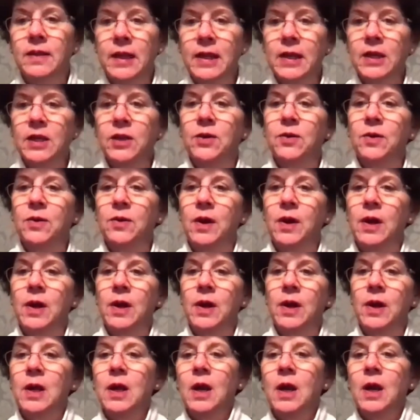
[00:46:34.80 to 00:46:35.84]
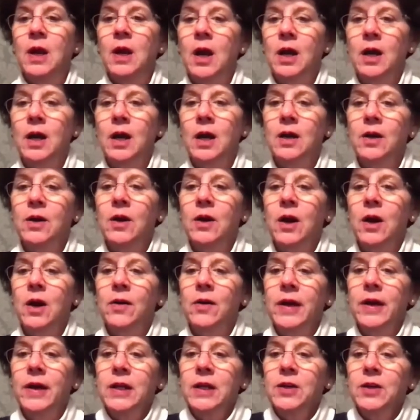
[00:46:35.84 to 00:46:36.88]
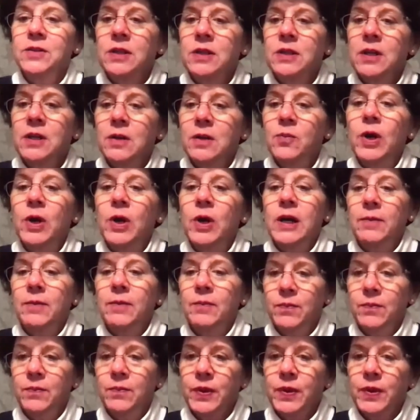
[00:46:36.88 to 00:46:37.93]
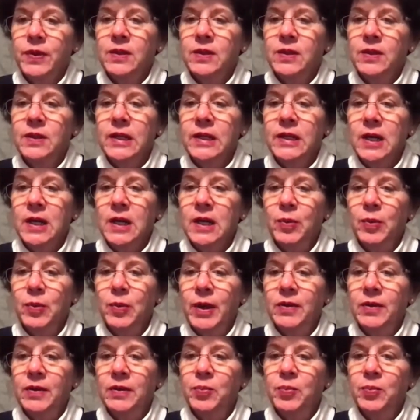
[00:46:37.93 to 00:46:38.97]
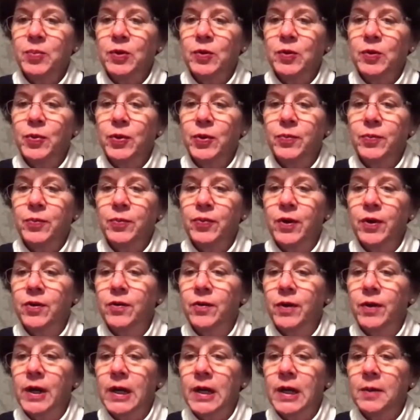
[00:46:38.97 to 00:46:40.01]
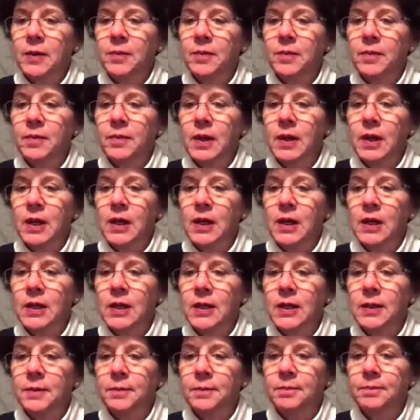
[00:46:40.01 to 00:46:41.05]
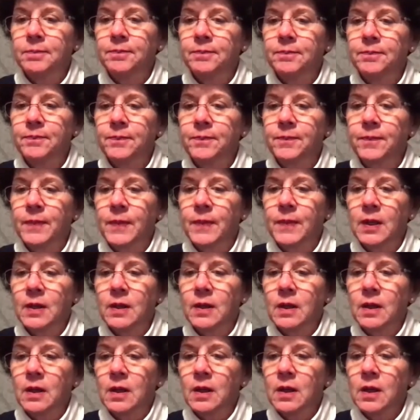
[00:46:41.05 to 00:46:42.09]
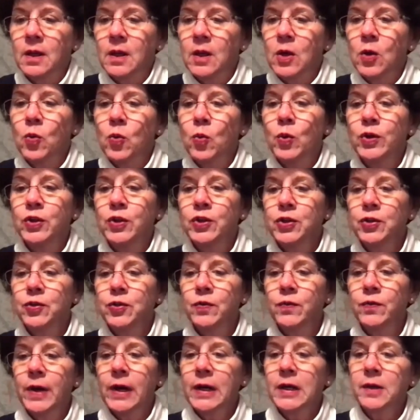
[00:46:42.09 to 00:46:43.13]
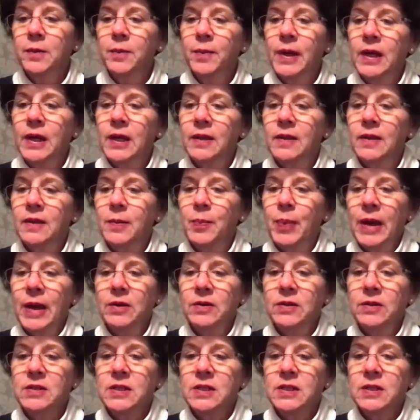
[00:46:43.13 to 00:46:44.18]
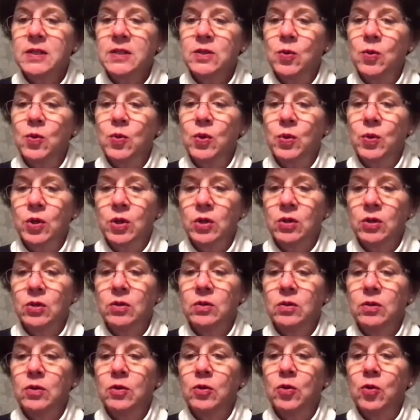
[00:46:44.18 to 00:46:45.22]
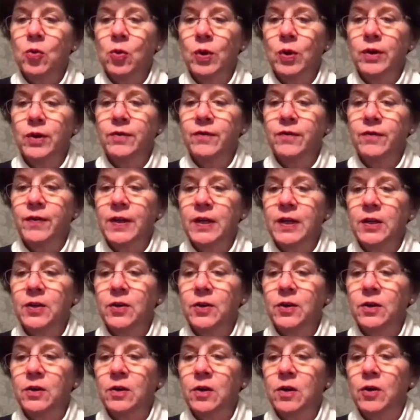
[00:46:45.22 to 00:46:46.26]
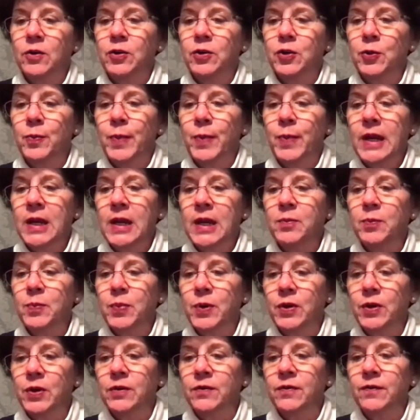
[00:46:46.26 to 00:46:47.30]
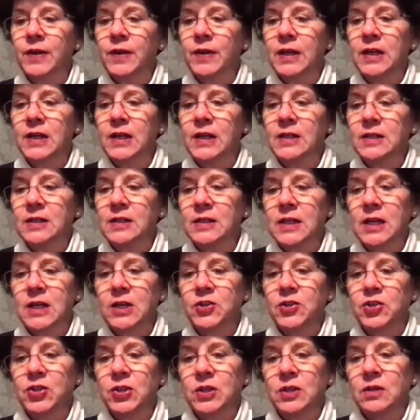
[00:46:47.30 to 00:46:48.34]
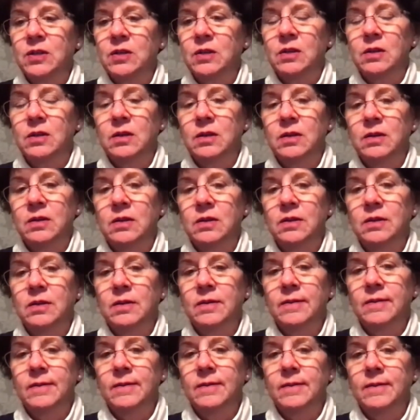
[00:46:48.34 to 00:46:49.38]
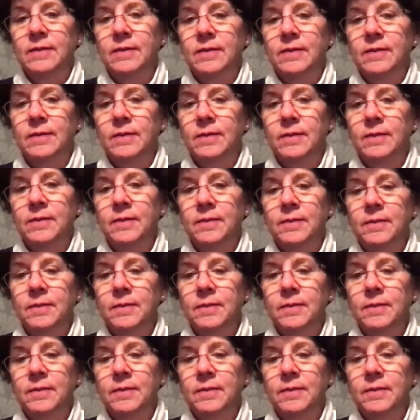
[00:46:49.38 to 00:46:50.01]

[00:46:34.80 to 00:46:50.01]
thank you. Uh-huh. Uh, all right, here's another, well, I put the link up about the Bluebird program. Um, would you recommend the bouncy squirrel corn feeder on your main bird feeding station? No,